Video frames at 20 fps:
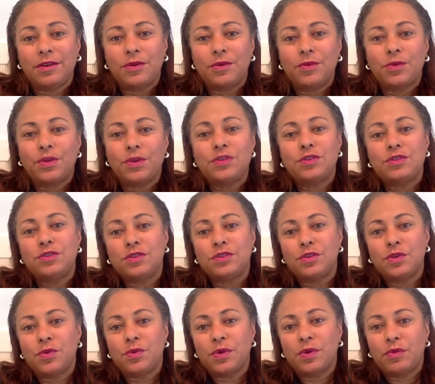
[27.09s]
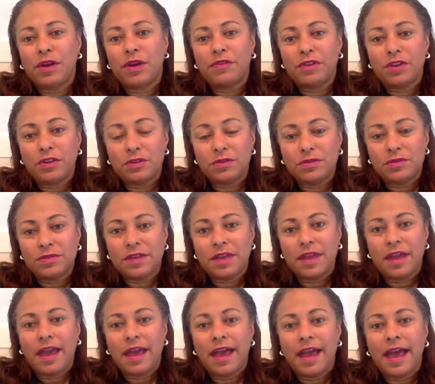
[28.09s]
what to do when revenues
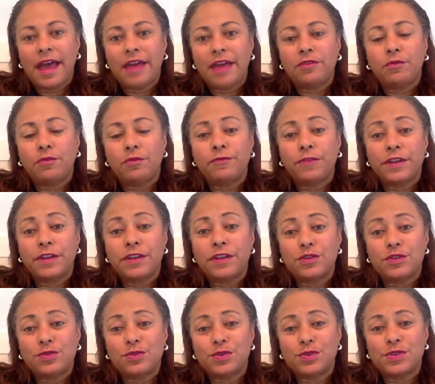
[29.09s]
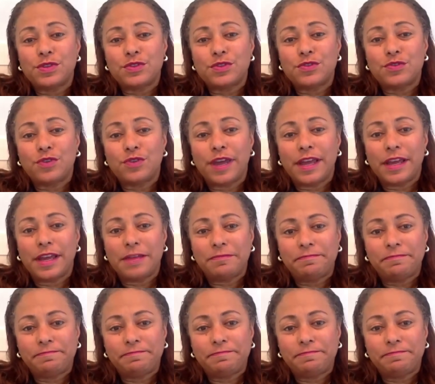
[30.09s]
and funding sources dry up.